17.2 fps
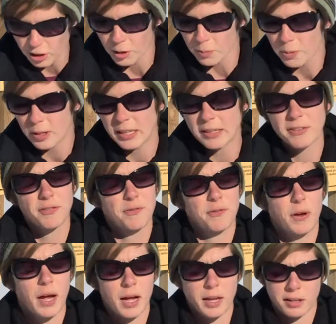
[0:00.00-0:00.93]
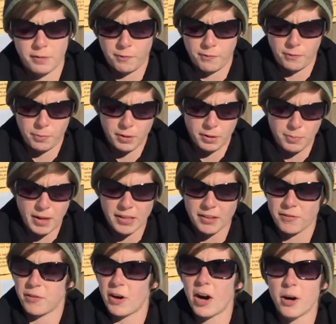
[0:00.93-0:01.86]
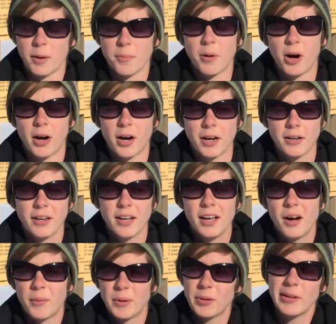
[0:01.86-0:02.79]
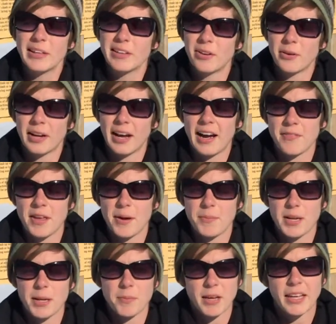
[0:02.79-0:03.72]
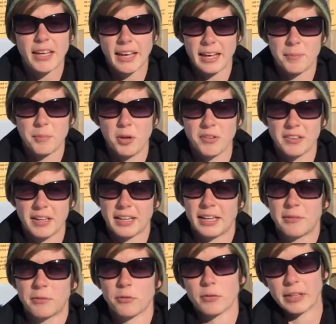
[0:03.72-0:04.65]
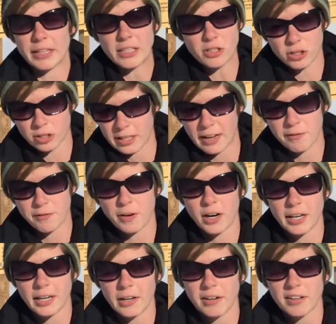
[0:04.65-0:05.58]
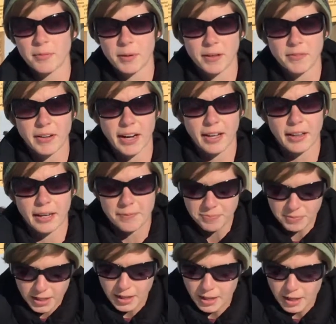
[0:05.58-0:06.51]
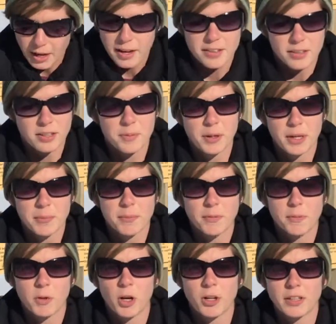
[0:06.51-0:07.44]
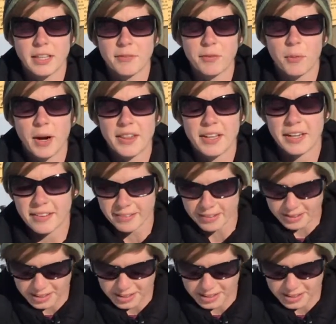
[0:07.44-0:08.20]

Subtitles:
tell they're pretty spaced far apart. We really don't have that many big animals that can reach that far here at Spring Valley, so it's a pretty good giveaway that it's a